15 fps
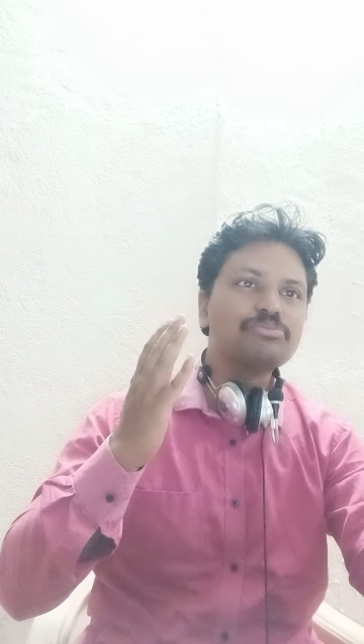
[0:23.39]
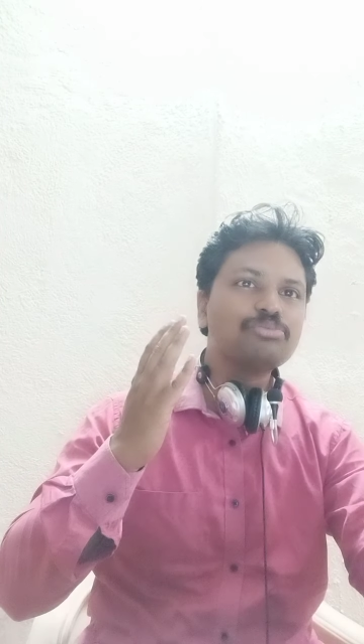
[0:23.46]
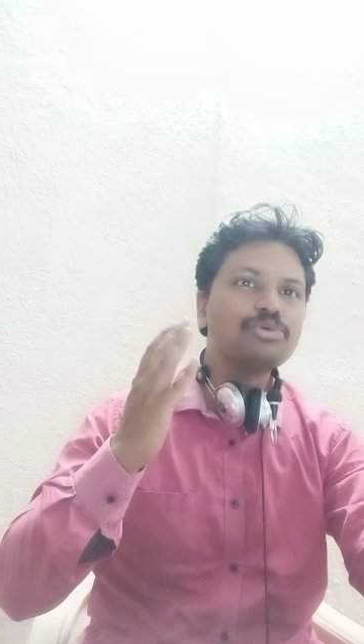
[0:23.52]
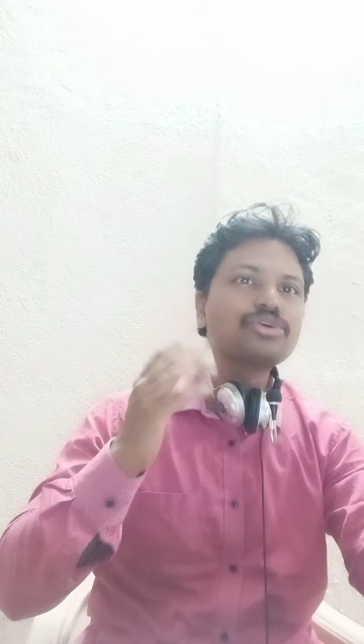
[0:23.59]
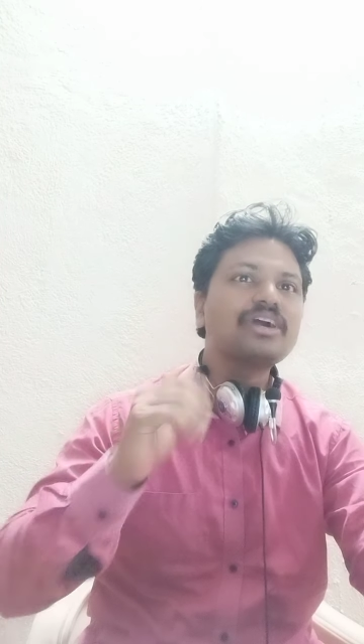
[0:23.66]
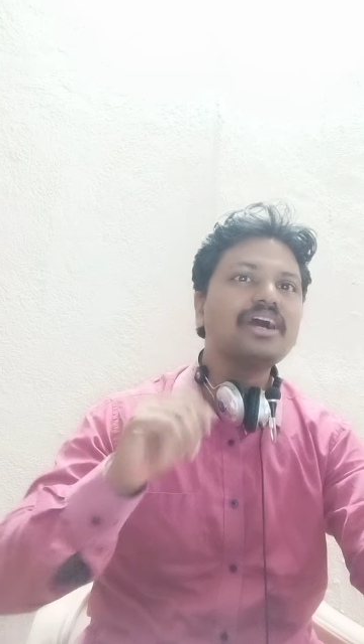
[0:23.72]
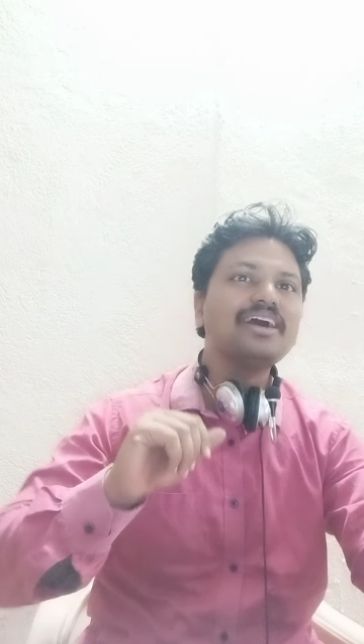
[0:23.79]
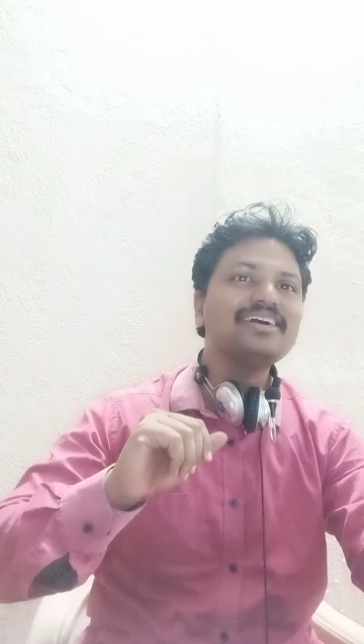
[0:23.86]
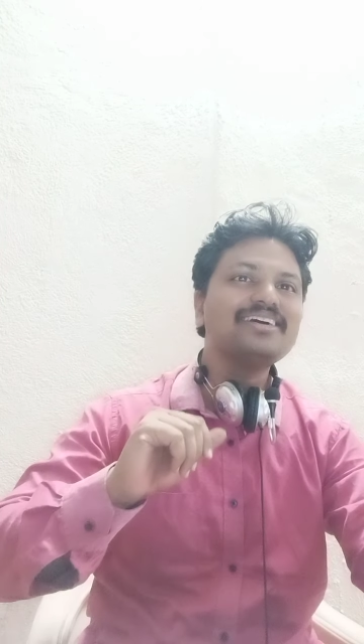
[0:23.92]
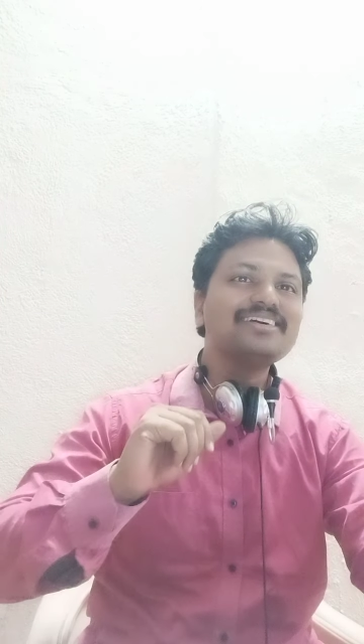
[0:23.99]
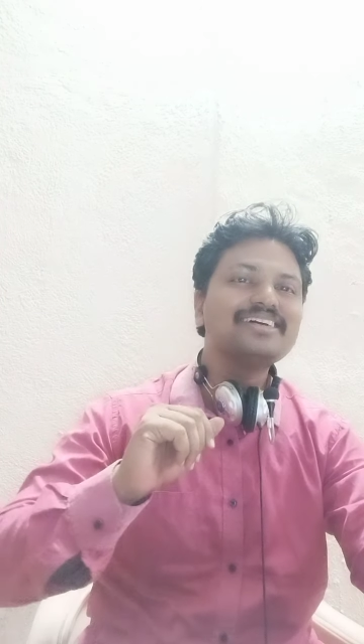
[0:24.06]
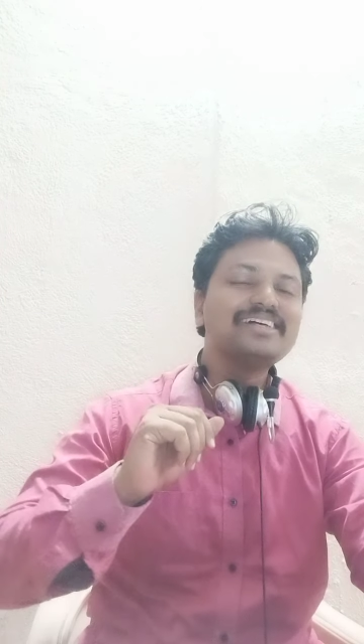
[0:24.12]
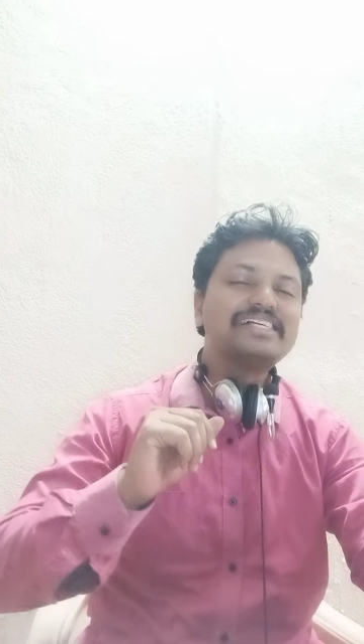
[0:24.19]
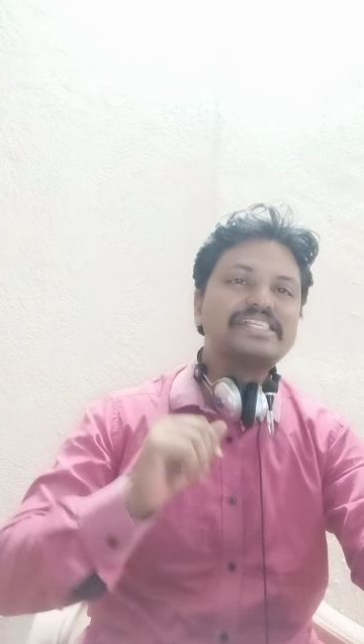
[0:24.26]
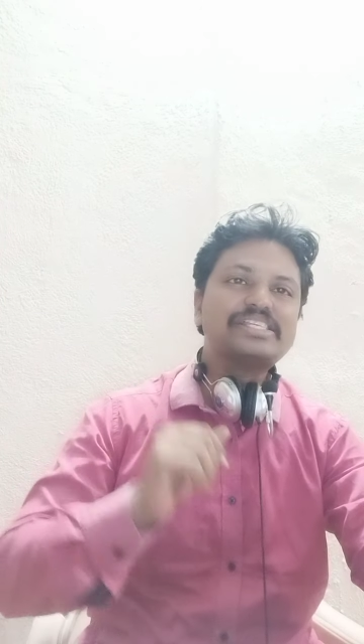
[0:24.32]
Bukka,
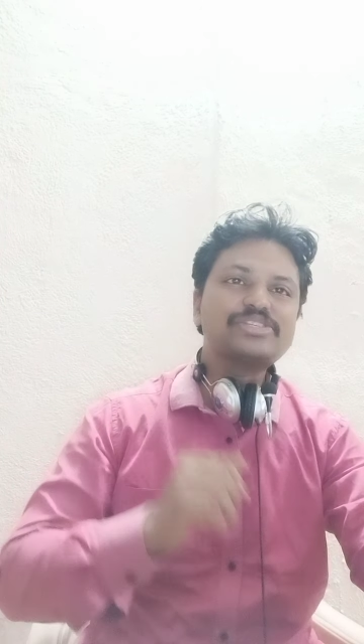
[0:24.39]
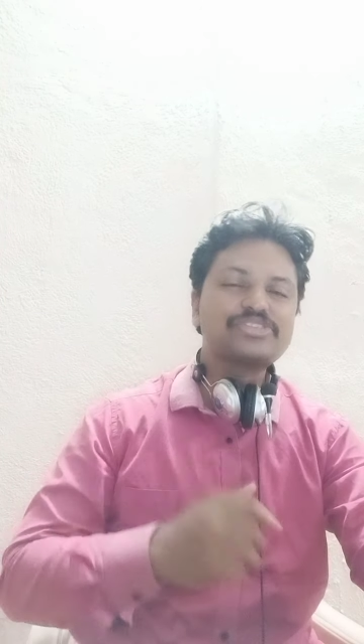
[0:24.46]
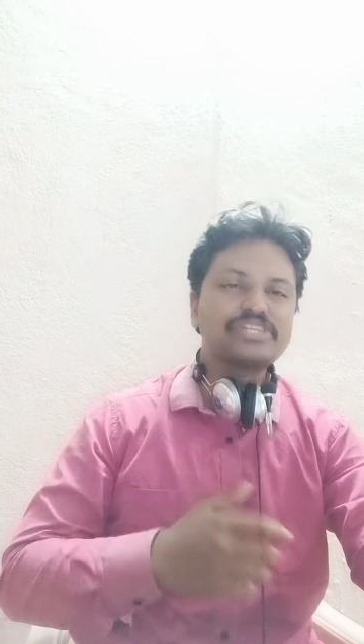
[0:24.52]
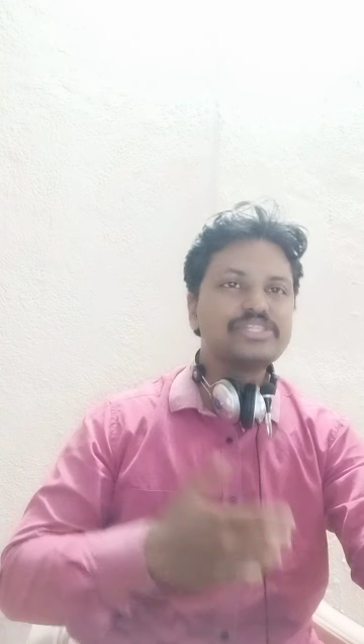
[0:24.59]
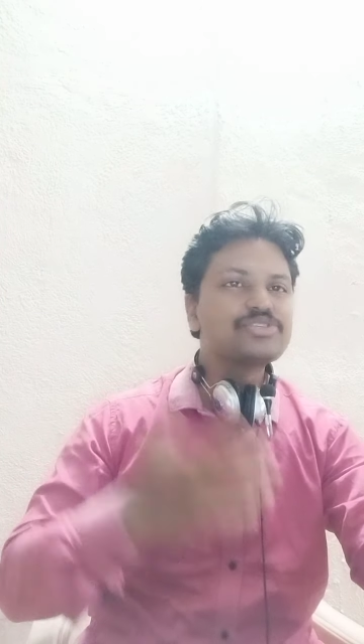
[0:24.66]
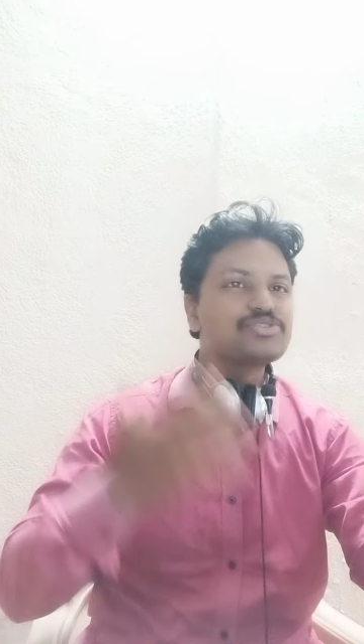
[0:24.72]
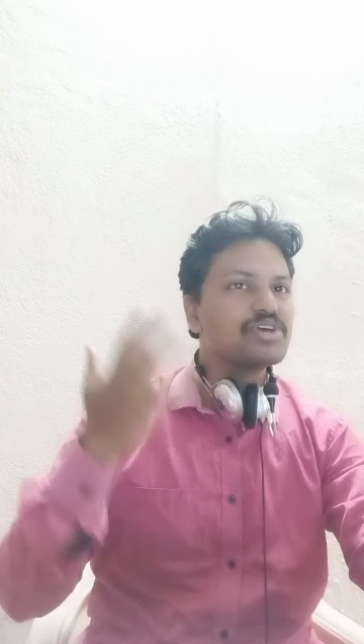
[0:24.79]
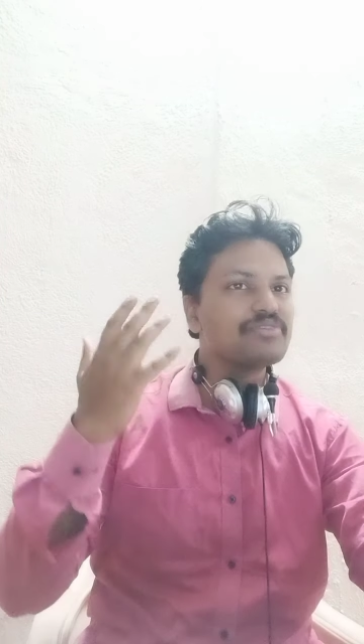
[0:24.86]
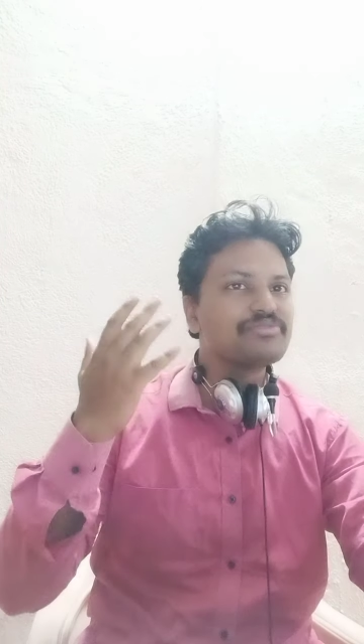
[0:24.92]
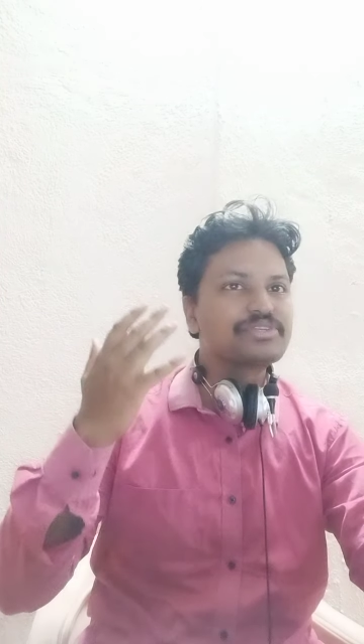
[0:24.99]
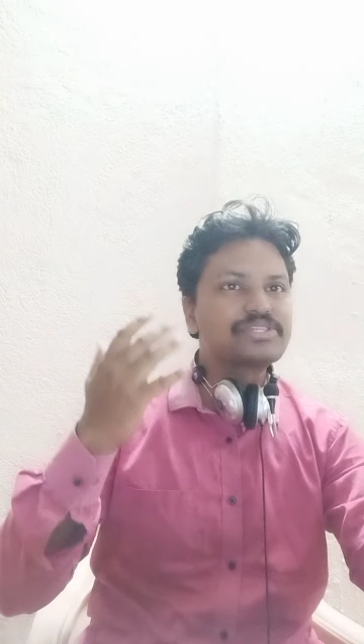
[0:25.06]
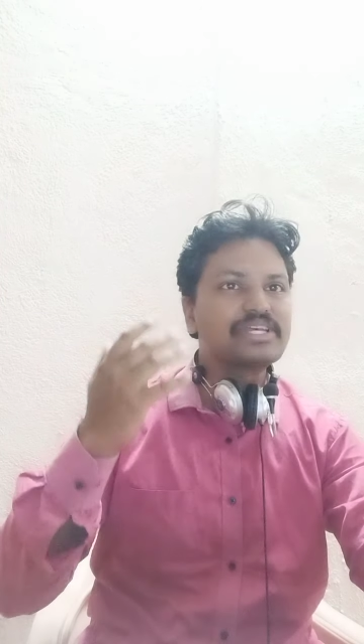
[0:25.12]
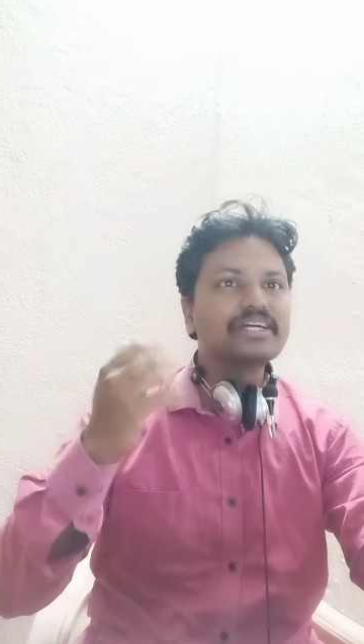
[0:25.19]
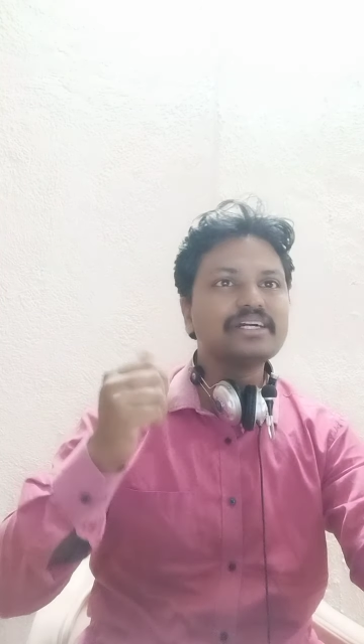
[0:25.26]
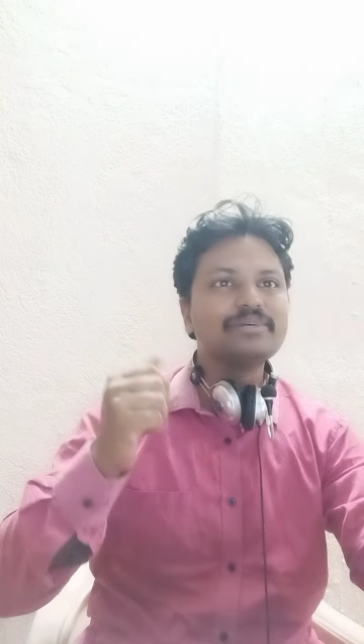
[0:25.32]
sons of
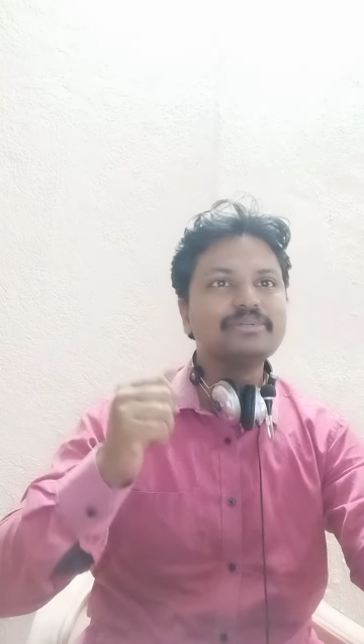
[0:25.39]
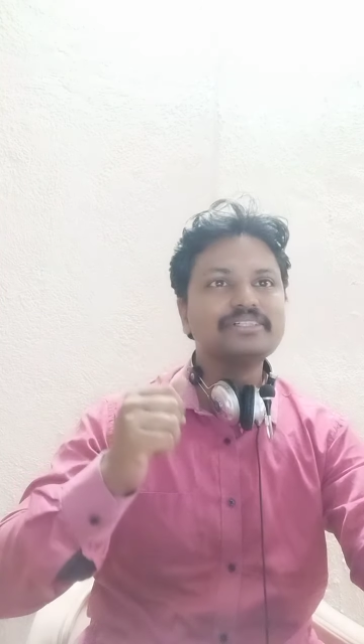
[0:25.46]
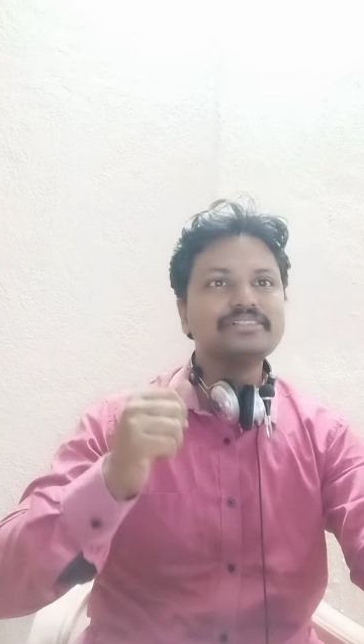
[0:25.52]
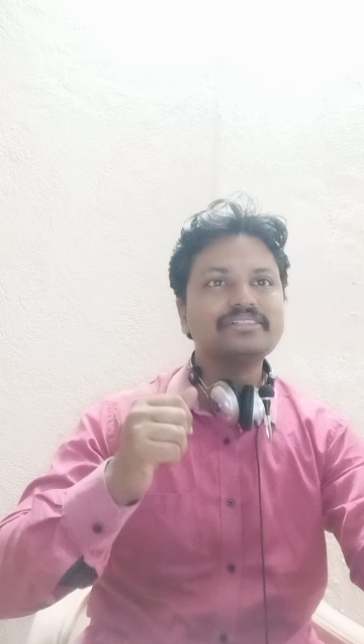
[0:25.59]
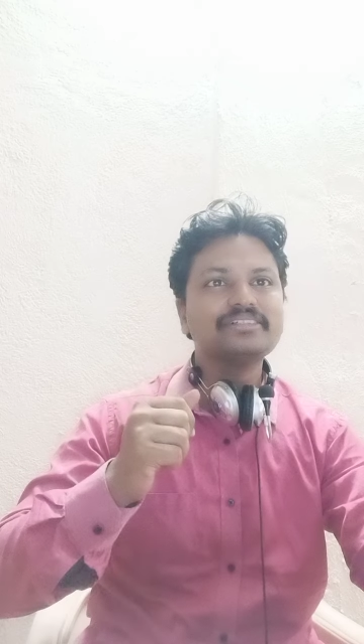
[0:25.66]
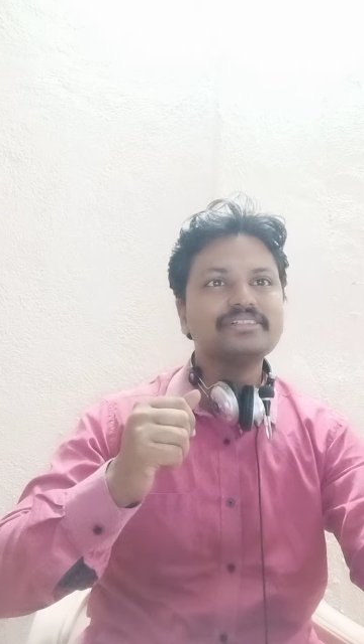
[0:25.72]
Sangama,